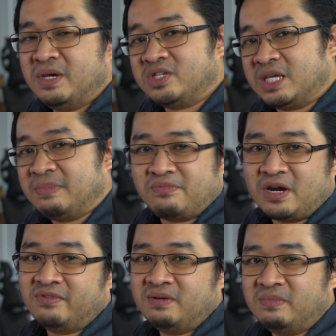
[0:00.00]
best to keep it
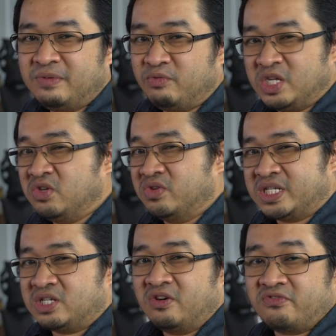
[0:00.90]
private, maybe within your
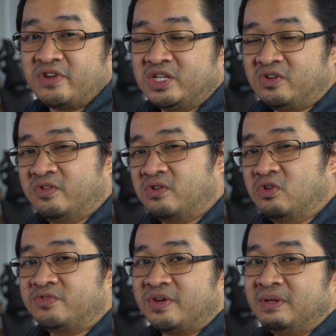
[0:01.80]
circle of friends or
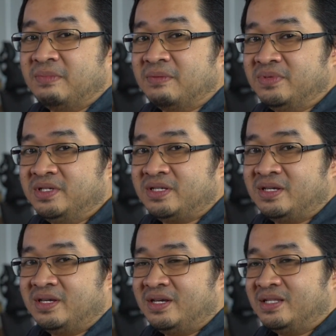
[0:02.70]
close family members.
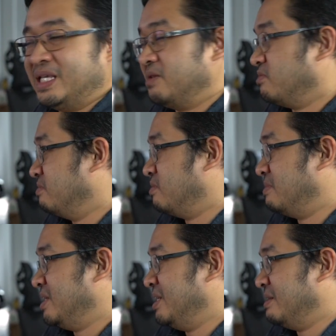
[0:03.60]
That would
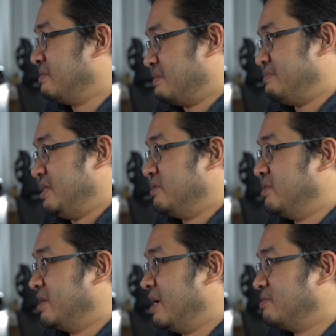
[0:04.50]
probably,
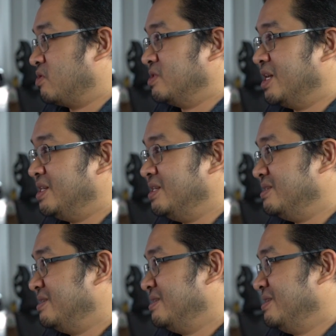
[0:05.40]
help to contain it.
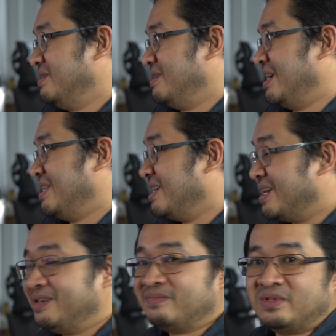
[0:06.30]
Like, then
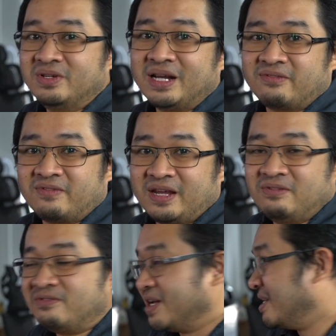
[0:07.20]
again,
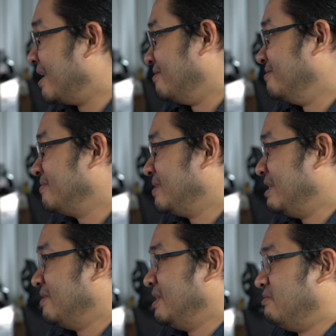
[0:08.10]
even right now,
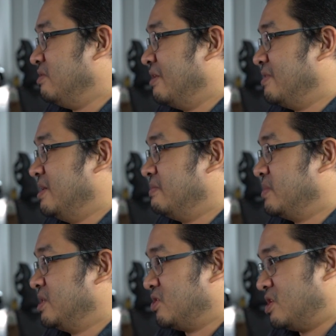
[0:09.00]
even if you have a
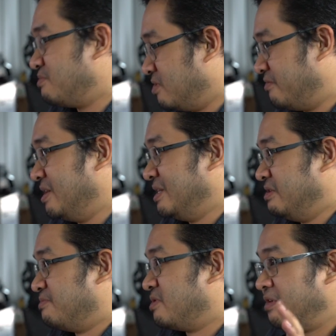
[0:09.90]
secured profile,
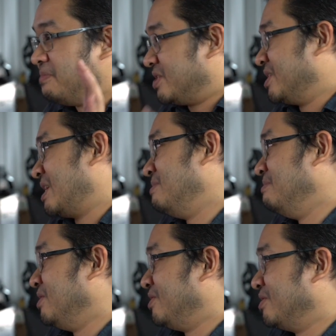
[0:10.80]
your profile picture can be
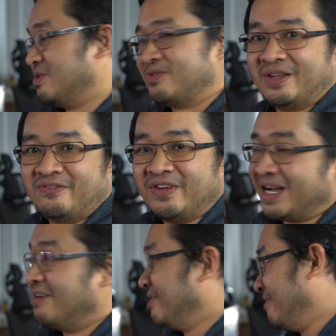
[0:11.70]
misused to create fake
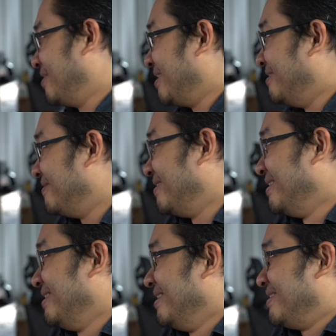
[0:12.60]
accounts of yourself.
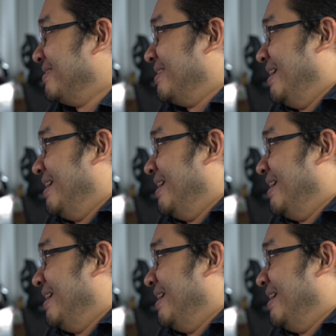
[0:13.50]
So